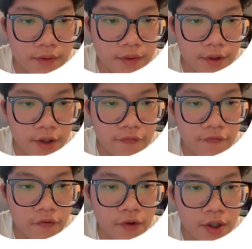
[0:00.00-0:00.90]
there are
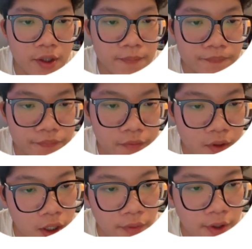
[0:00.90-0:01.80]

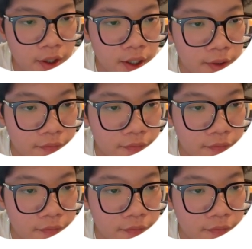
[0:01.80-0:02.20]
there are